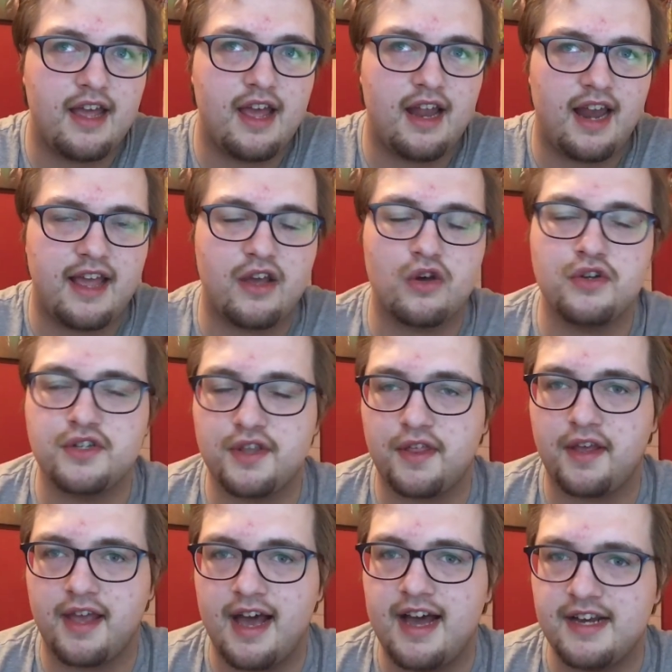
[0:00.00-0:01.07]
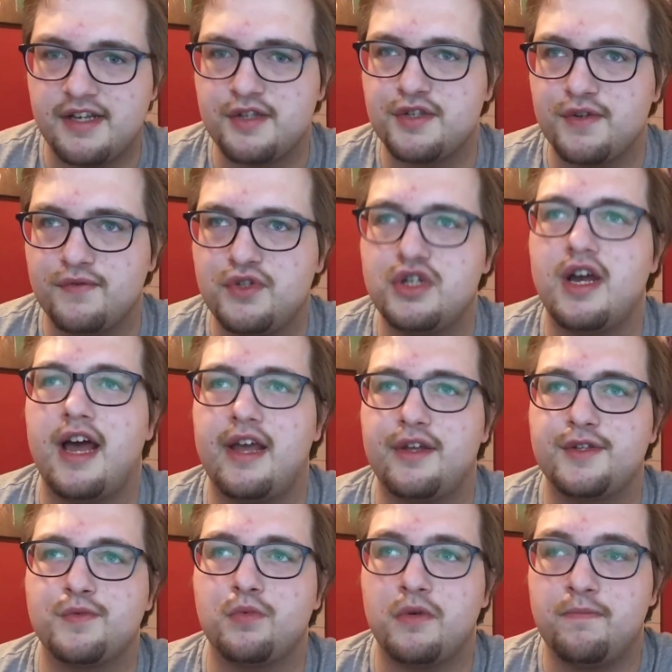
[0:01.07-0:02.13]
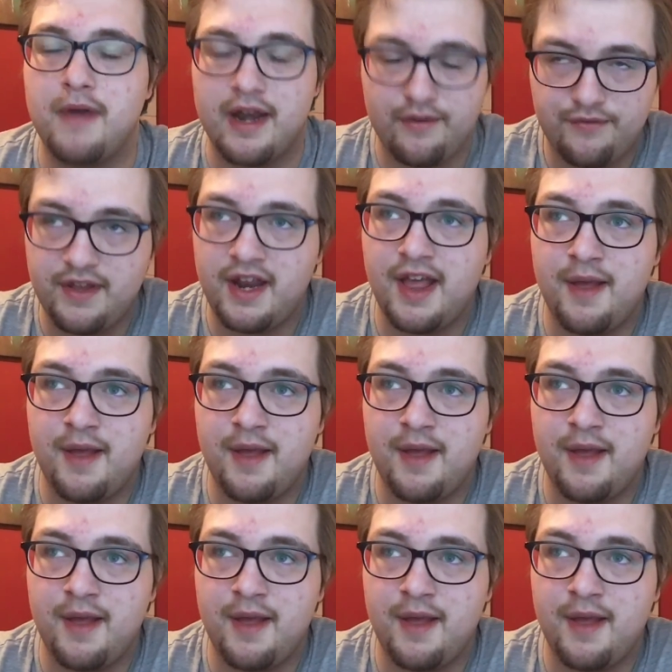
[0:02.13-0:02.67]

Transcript: uh, like under the guidance of Giles would benefit